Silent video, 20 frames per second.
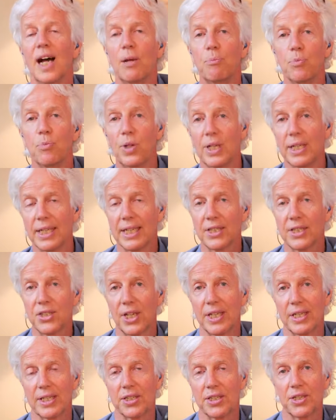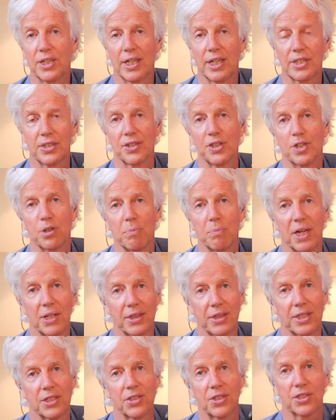I'm really excited to talk to her
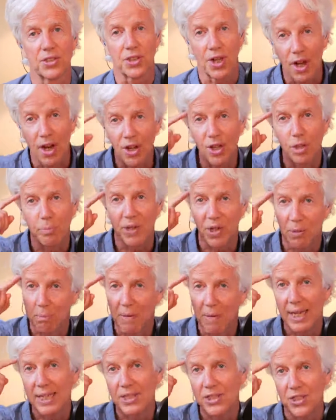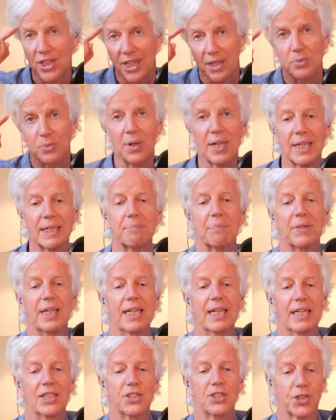about this. It's all about mindset, right?
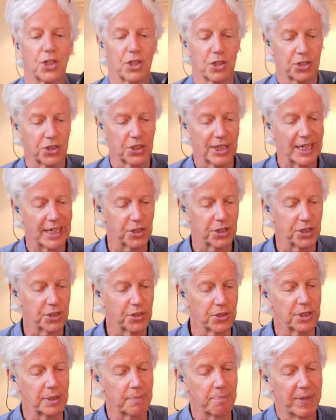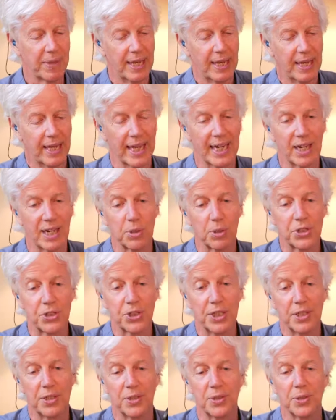So stay tuned, and I will
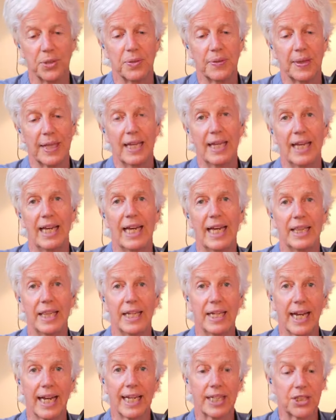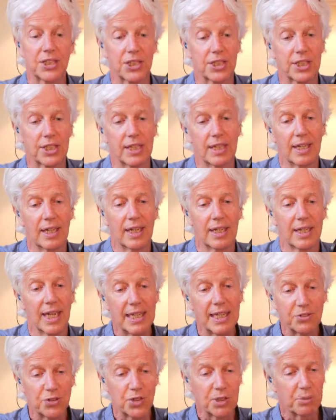see you in the next
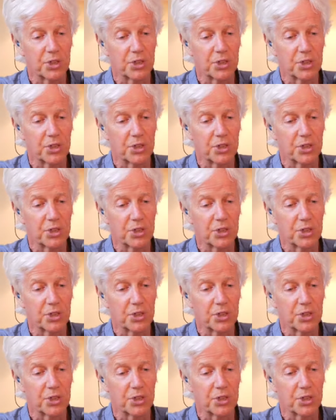live stream